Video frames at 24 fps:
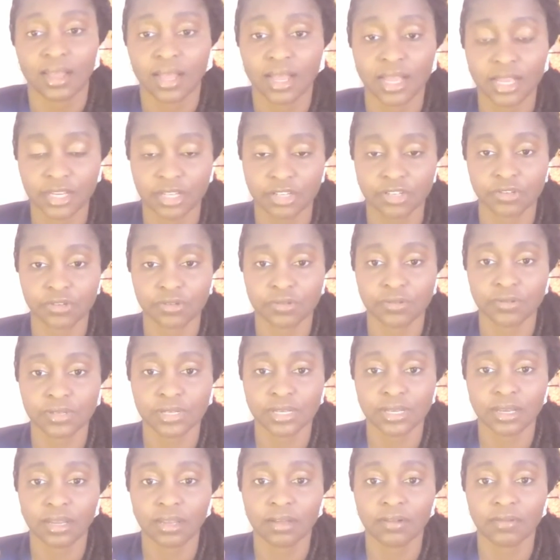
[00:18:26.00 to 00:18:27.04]
I truly
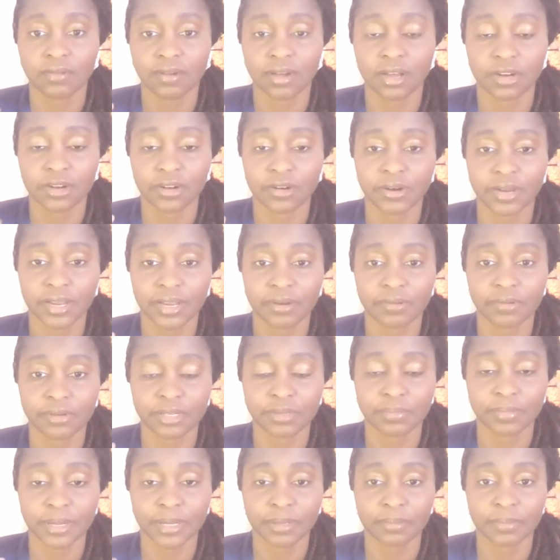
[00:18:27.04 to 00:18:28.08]
love, honor, and
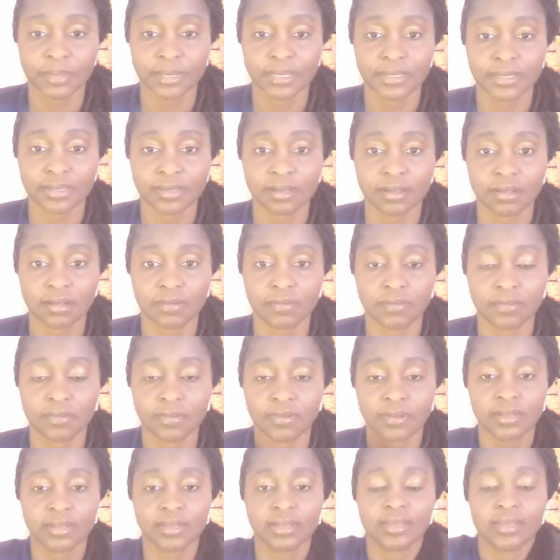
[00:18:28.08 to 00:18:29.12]
respect myself.
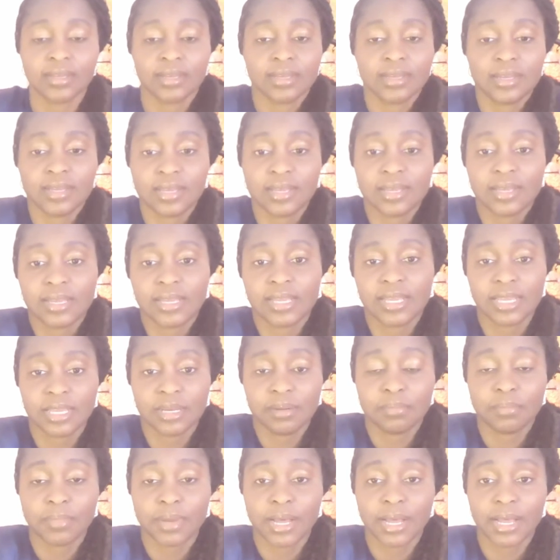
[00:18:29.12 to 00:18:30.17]
In
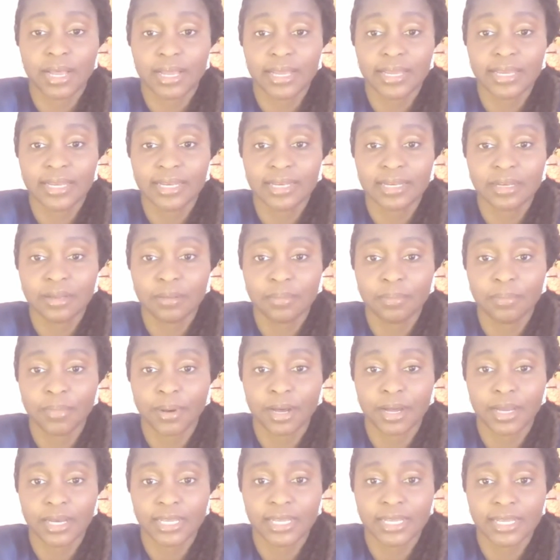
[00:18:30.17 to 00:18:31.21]
mind,
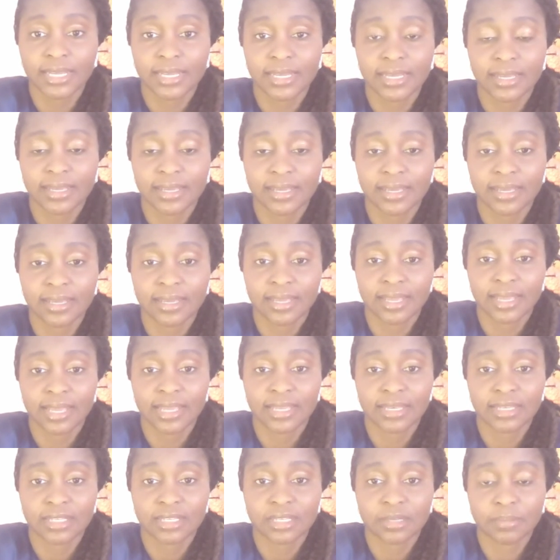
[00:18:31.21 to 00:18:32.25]
body,
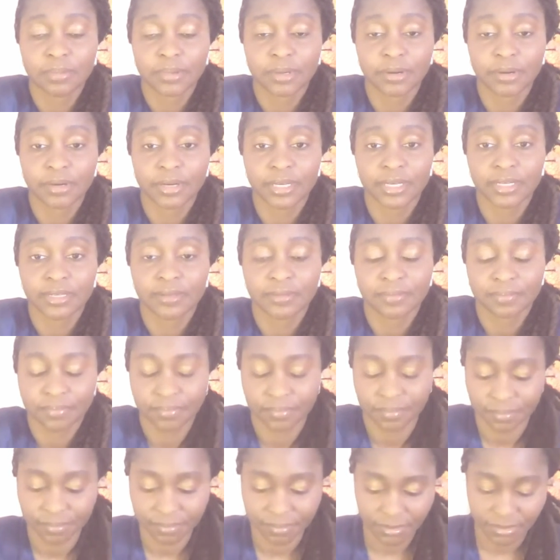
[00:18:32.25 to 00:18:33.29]
and spirit.
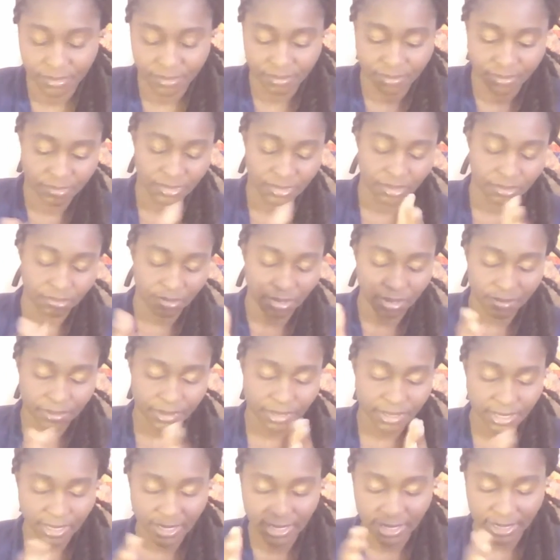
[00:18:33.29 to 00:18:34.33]

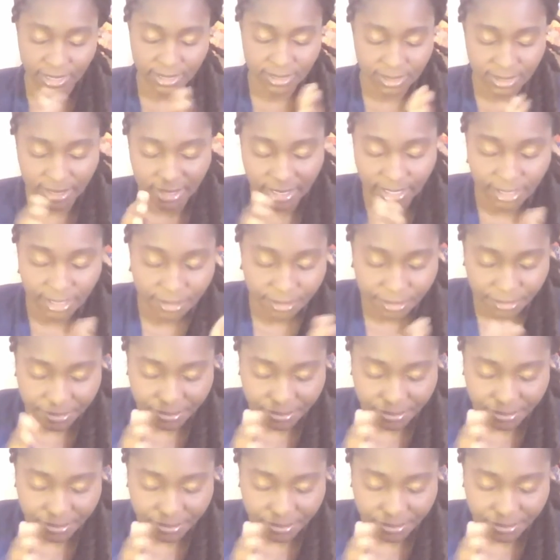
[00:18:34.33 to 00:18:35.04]
Rubbing your hands together.